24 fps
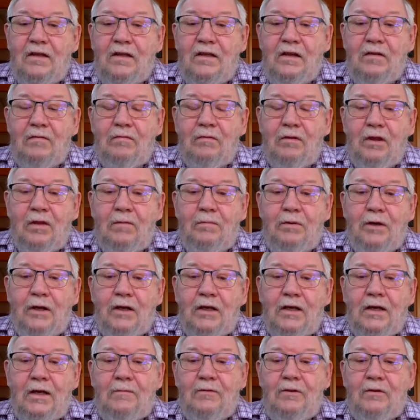and then they really
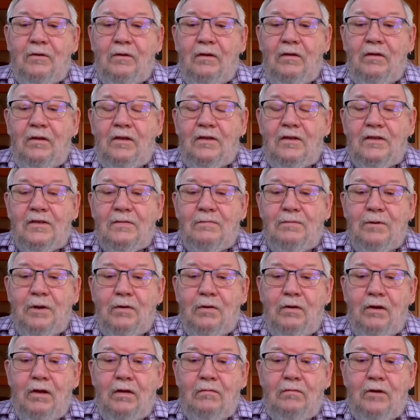pick up during this
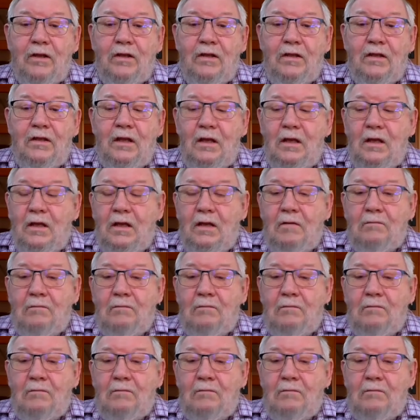period when